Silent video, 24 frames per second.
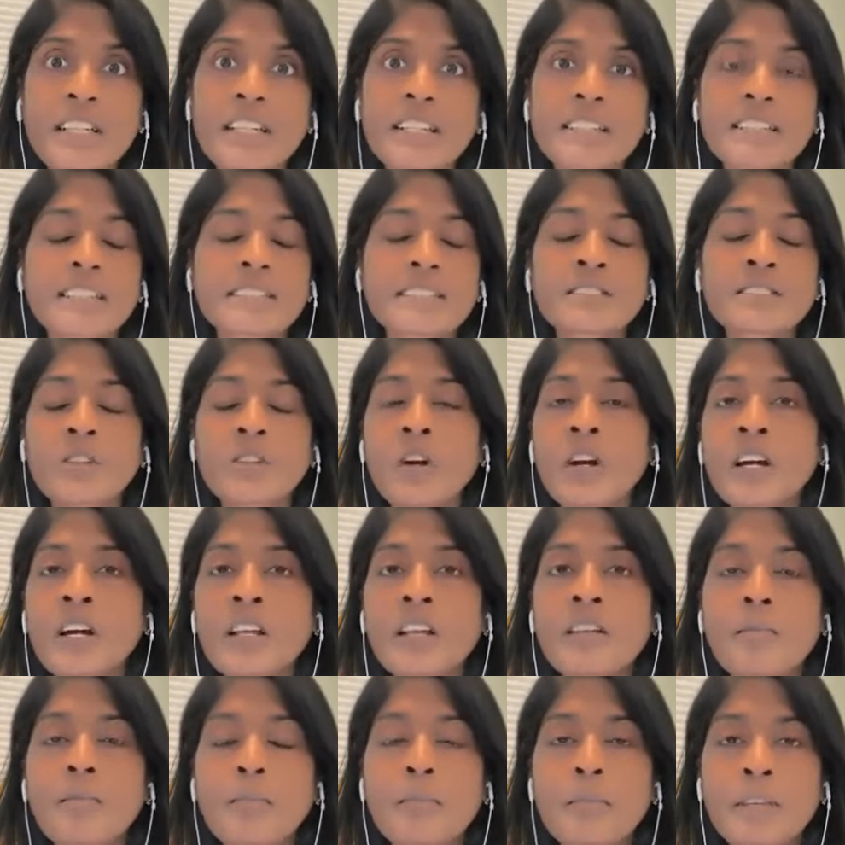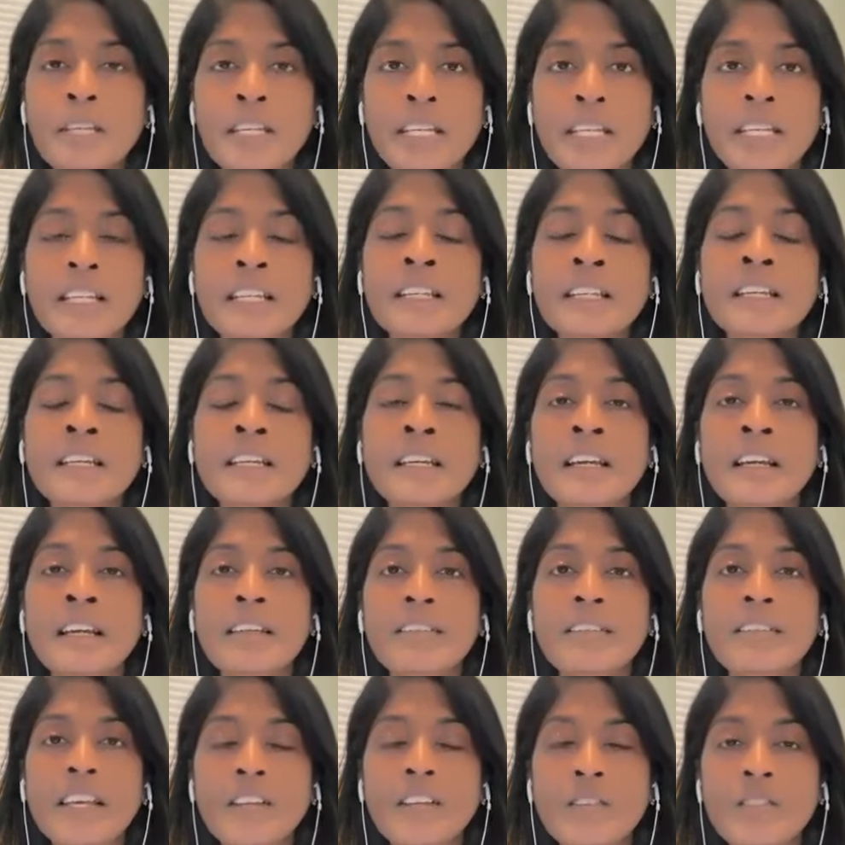It does not mean
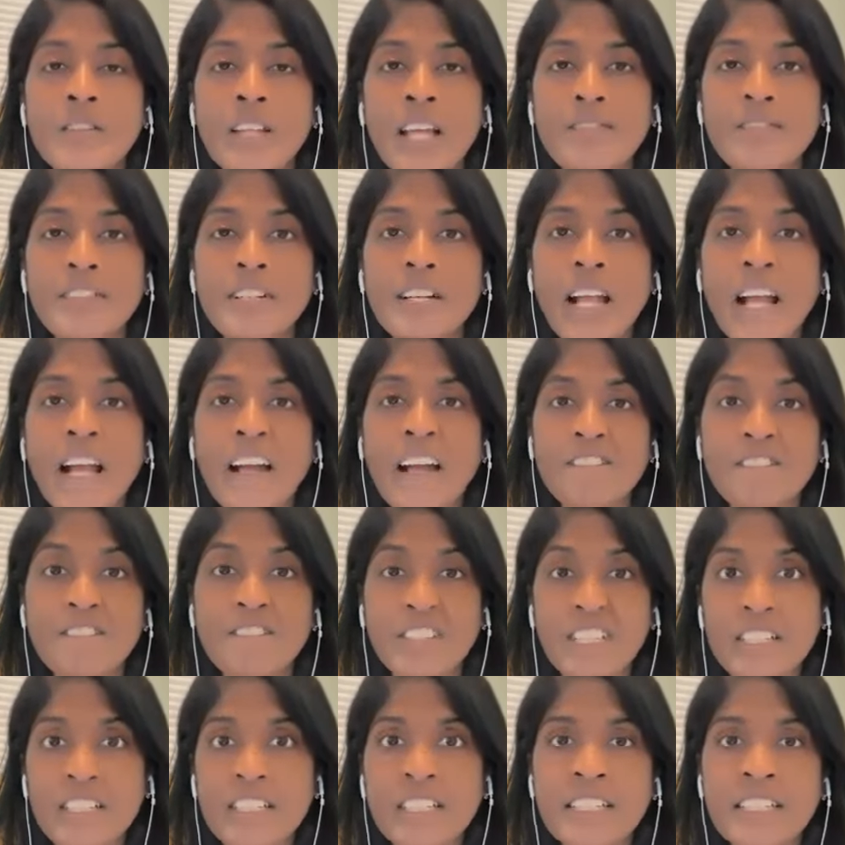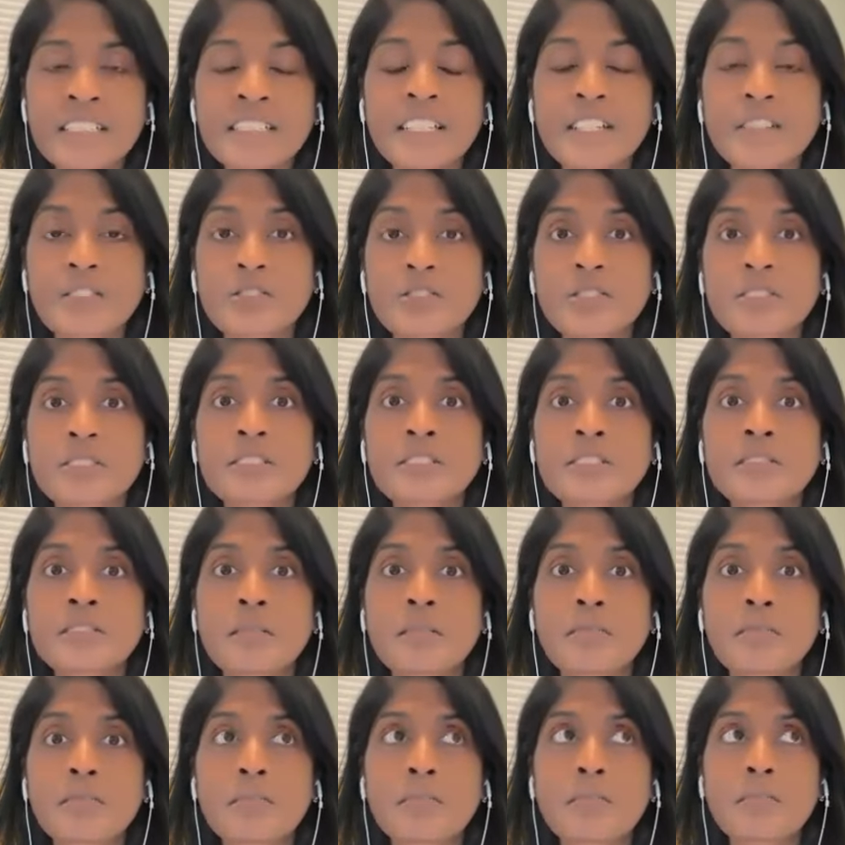that you never have feelings and you just
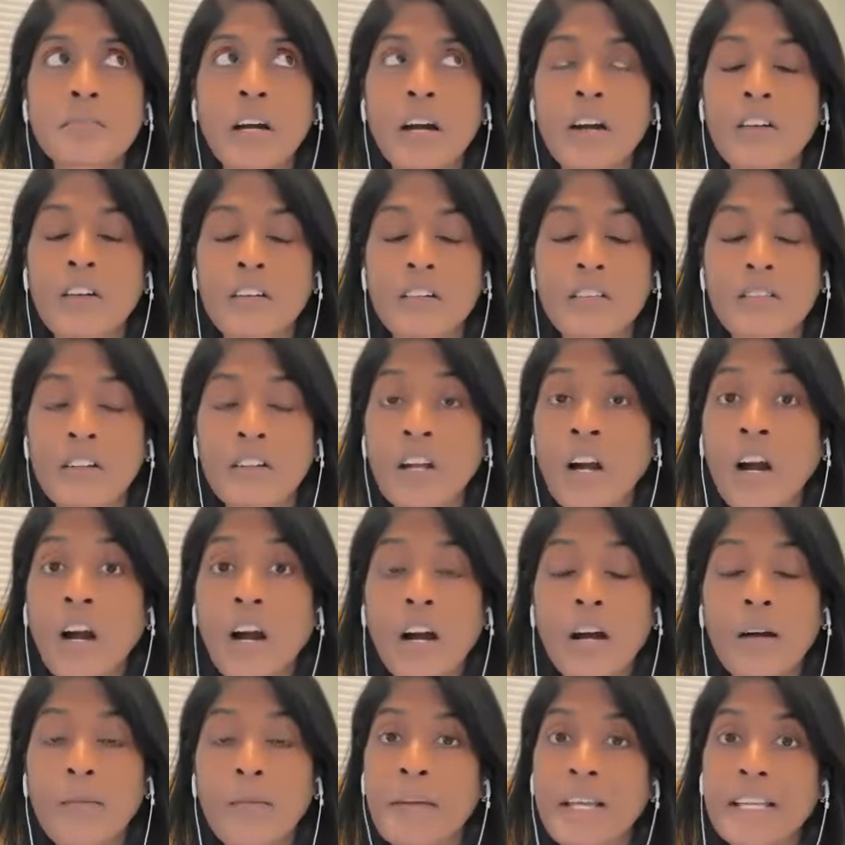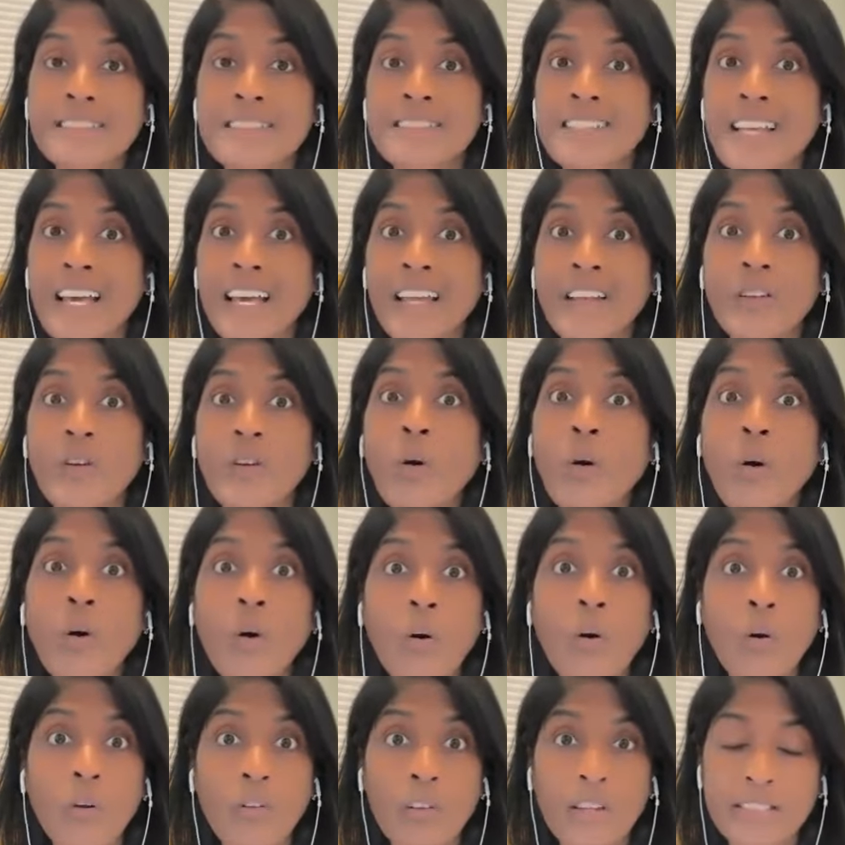are calm and zen
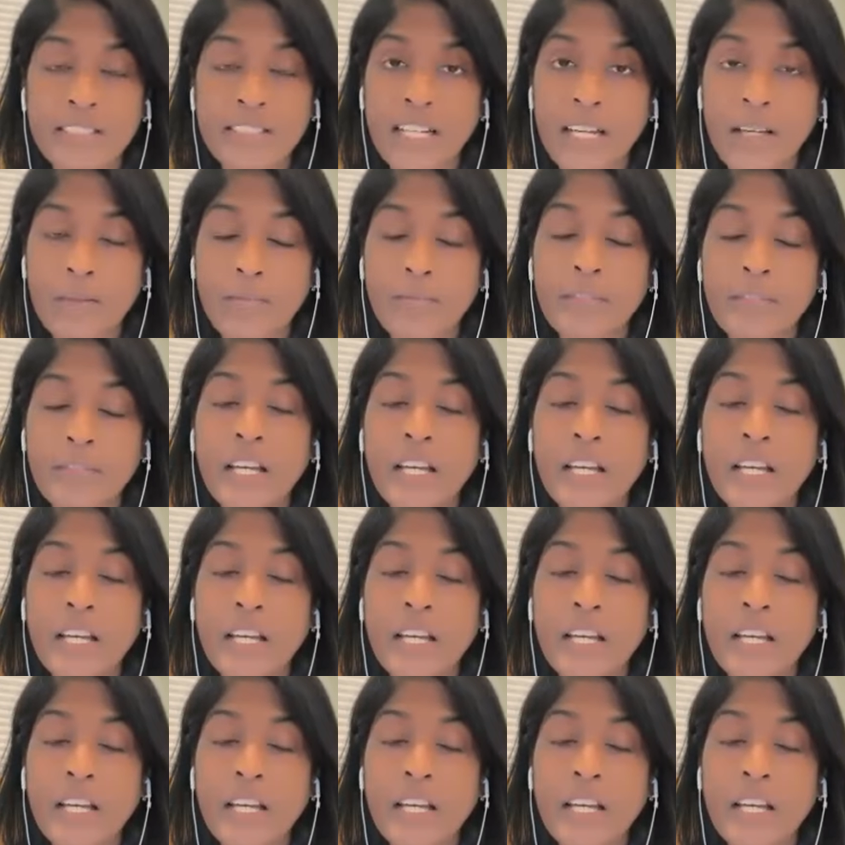all the time.